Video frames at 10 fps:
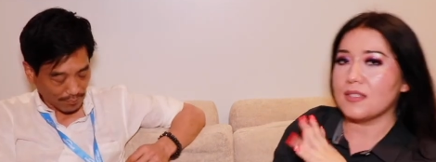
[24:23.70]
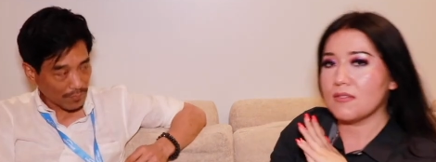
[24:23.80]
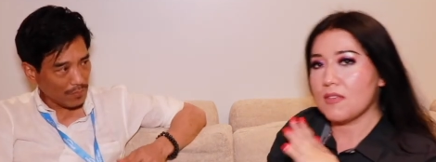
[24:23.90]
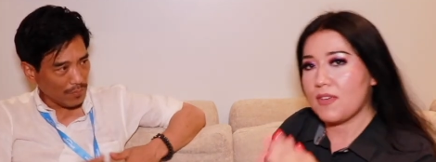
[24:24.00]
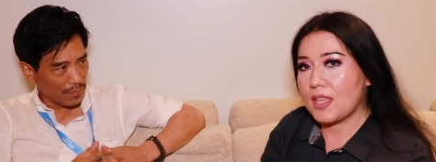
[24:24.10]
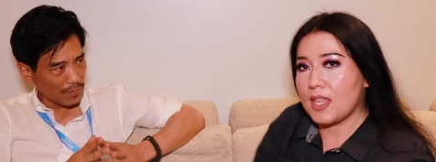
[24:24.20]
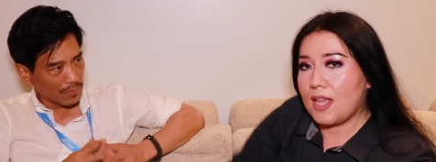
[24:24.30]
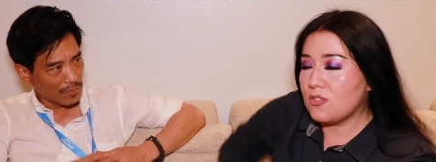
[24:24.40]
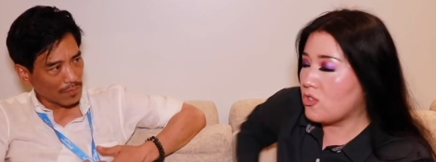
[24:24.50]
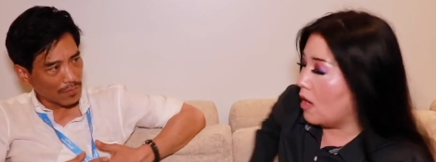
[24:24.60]
Speaker 1: of the fact that
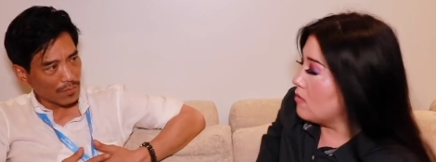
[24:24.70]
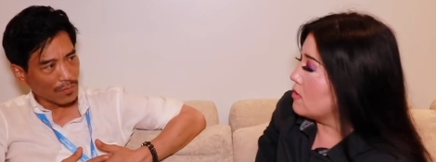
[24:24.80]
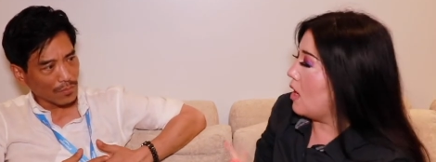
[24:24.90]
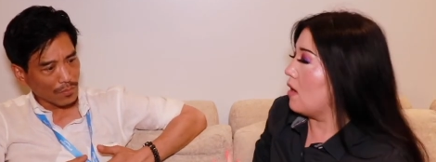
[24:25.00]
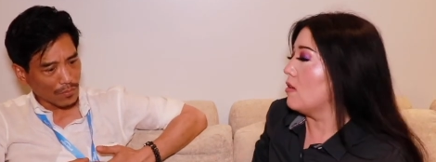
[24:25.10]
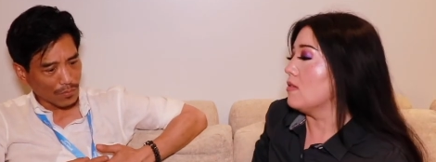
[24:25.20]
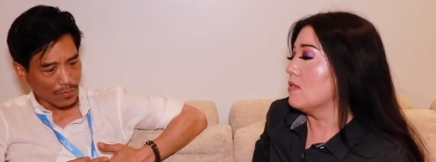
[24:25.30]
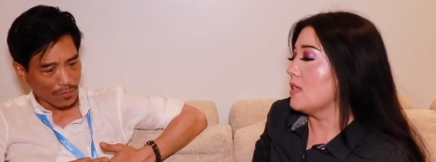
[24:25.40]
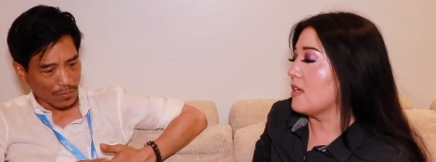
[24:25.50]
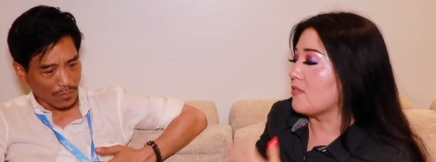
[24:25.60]
I don't know
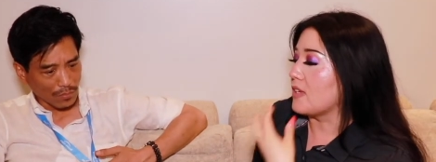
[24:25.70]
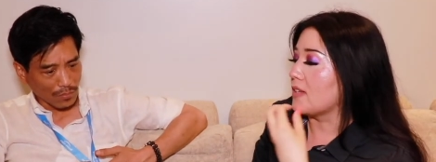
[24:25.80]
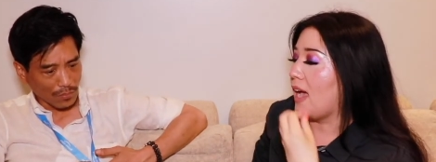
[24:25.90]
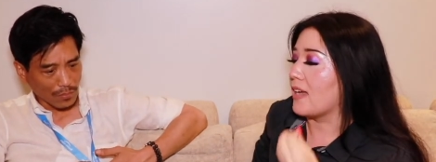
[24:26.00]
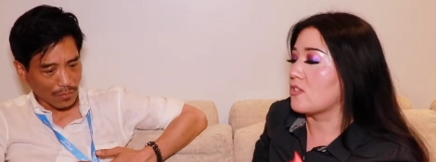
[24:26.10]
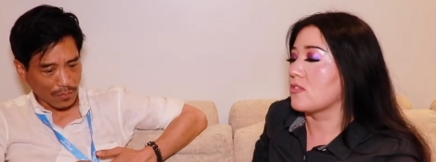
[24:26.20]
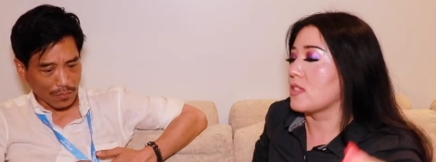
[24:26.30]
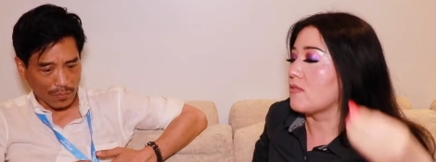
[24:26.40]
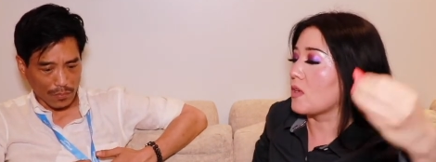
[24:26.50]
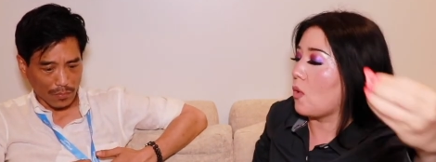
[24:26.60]
if it
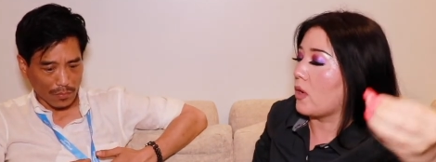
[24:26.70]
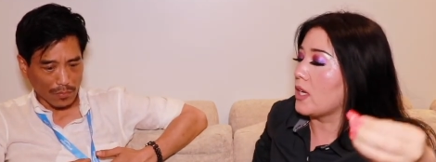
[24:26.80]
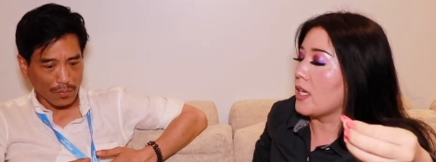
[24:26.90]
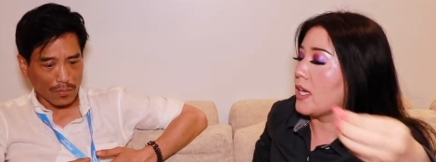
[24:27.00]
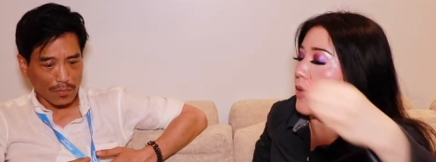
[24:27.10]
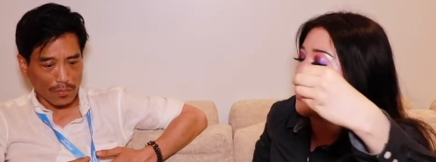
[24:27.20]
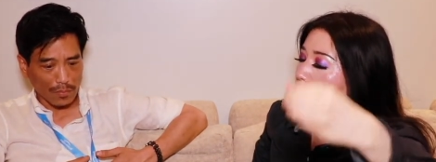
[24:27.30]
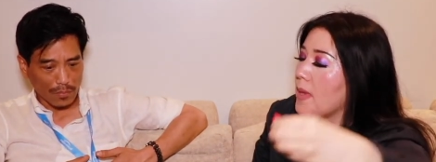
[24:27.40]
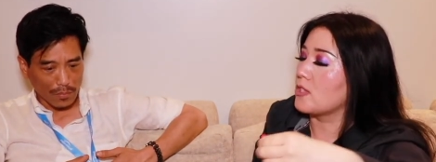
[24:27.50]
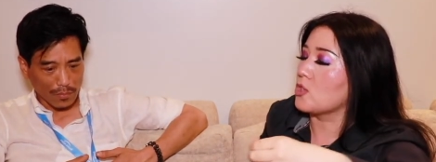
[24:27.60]
actually recorded and I want to
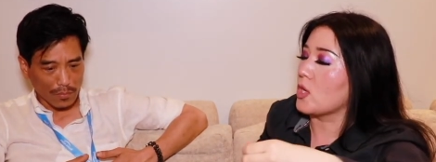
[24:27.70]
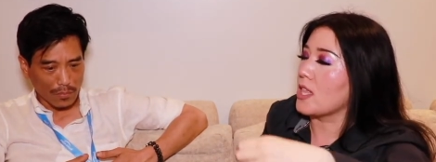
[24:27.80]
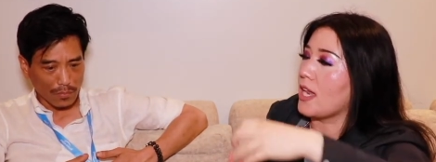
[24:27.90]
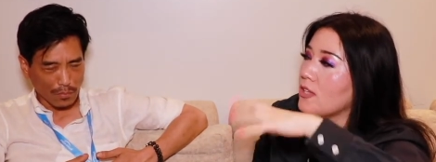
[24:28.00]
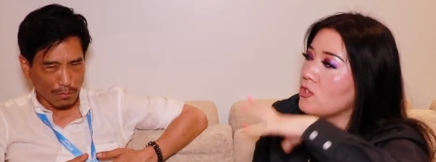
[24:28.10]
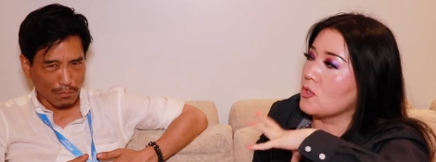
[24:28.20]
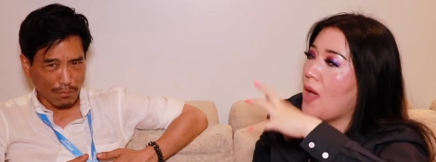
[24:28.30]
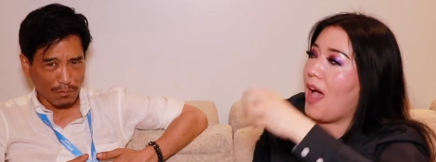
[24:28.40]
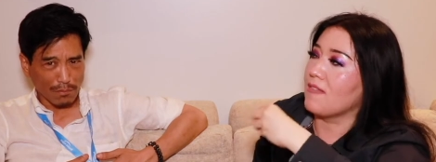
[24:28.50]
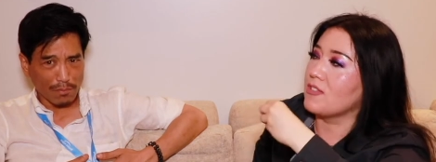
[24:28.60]
make sure that I do
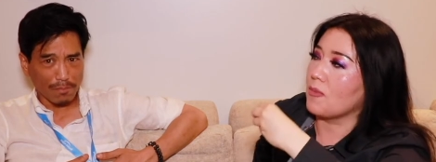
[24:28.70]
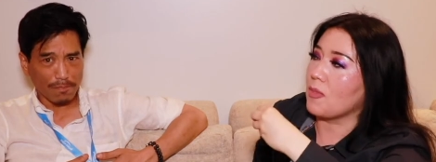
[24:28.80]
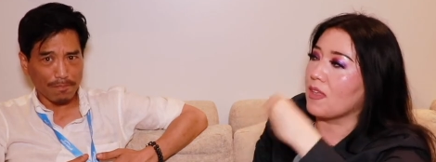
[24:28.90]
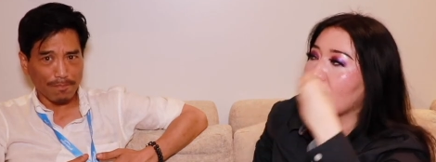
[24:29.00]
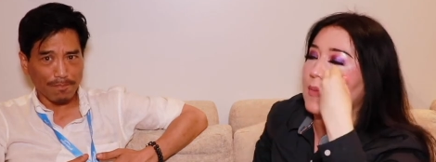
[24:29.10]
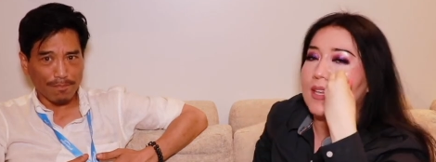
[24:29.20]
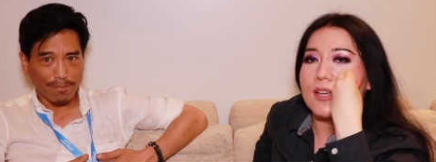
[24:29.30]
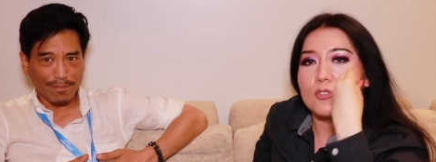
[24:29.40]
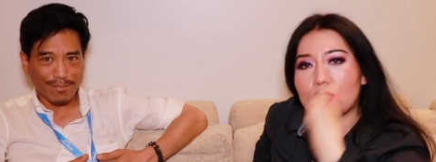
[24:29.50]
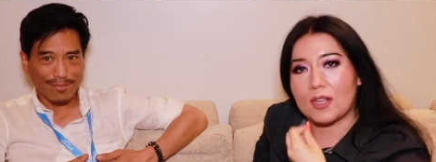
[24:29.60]
have something of me
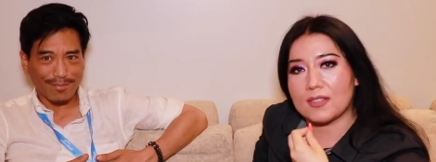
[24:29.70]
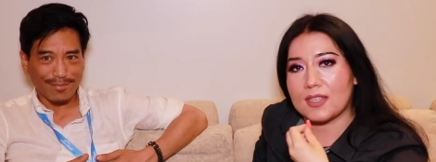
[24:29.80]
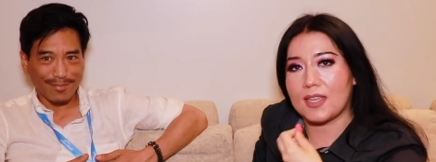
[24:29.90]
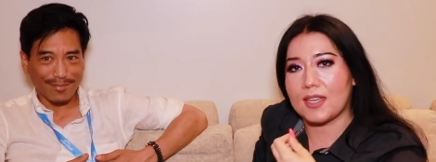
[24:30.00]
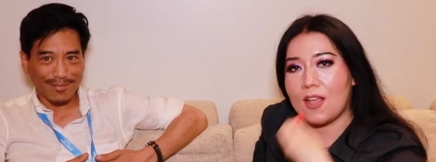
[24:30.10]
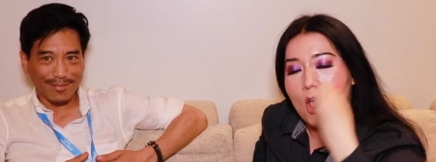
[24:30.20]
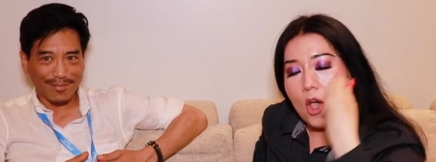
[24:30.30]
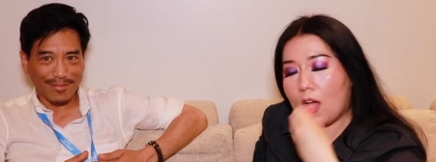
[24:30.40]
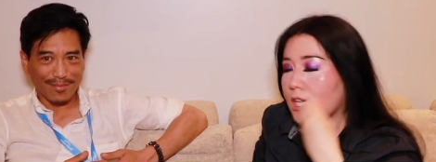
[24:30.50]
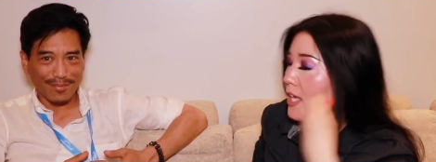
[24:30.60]
addressing it
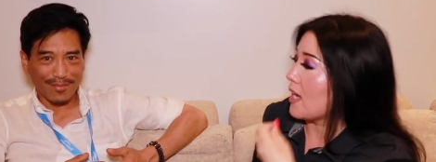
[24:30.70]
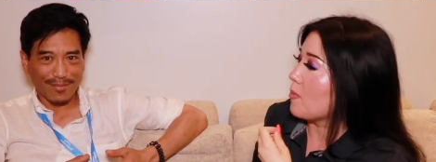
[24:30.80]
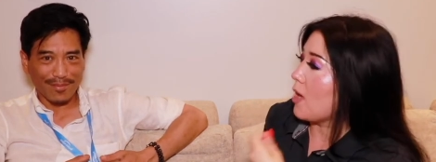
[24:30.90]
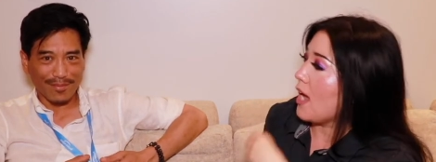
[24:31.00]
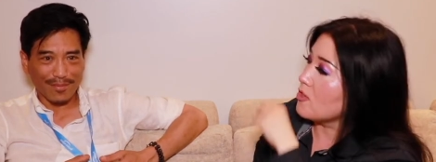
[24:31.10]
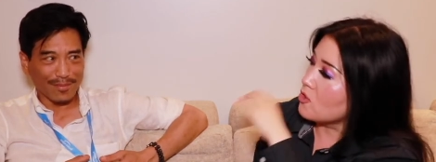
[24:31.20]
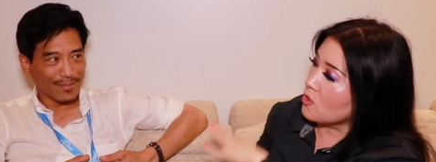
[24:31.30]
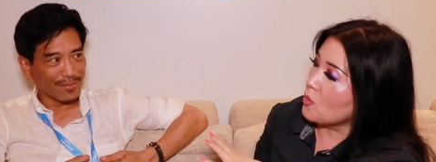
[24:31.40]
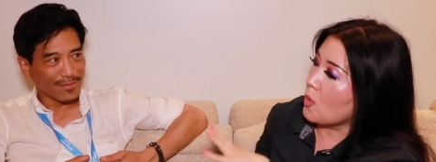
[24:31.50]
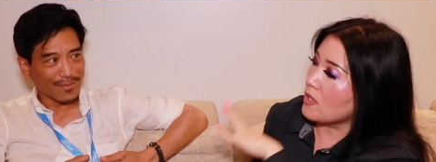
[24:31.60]
on camera, I
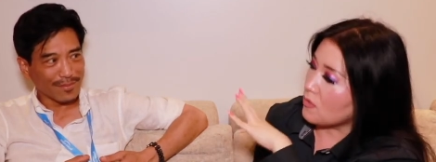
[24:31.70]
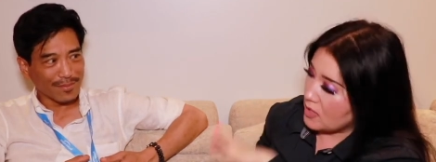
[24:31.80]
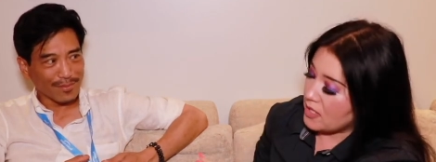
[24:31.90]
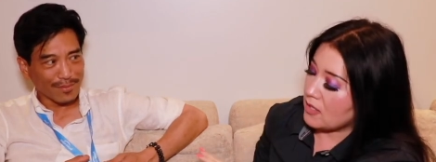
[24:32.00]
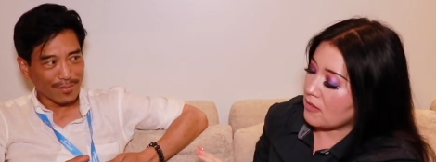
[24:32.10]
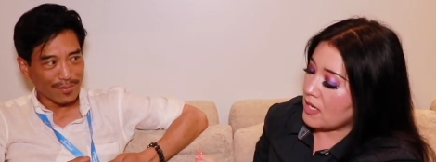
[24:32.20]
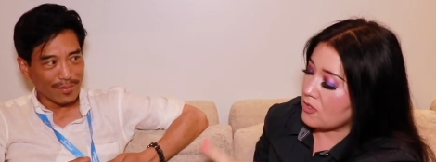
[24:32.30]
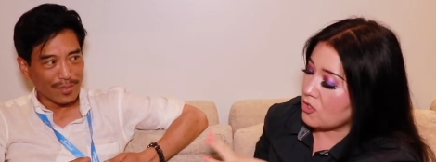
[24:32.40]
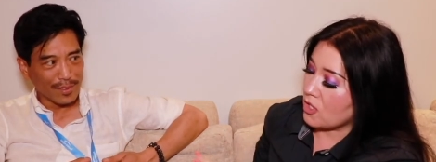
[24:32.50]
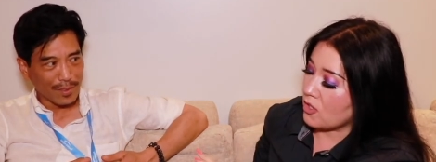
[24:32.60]
do want to reiterate
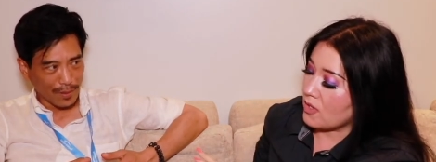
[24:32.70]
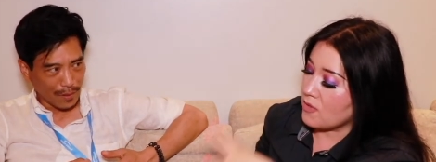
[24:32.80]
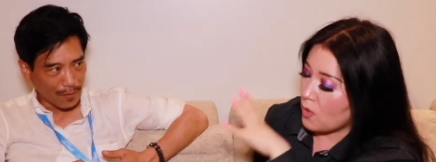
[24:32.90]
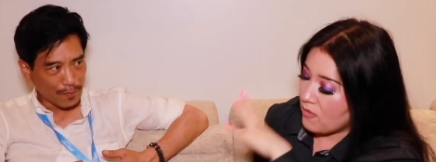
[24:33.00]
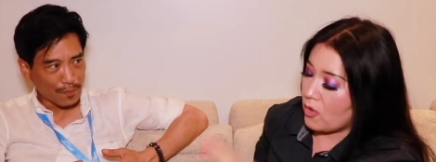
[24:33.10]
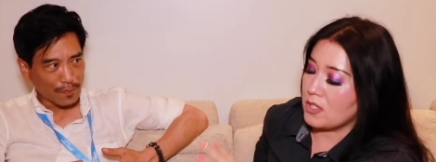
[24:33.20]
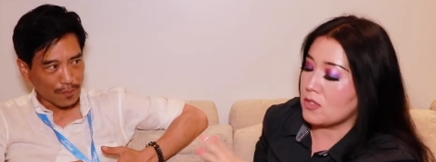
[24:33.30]
to you, even though I've already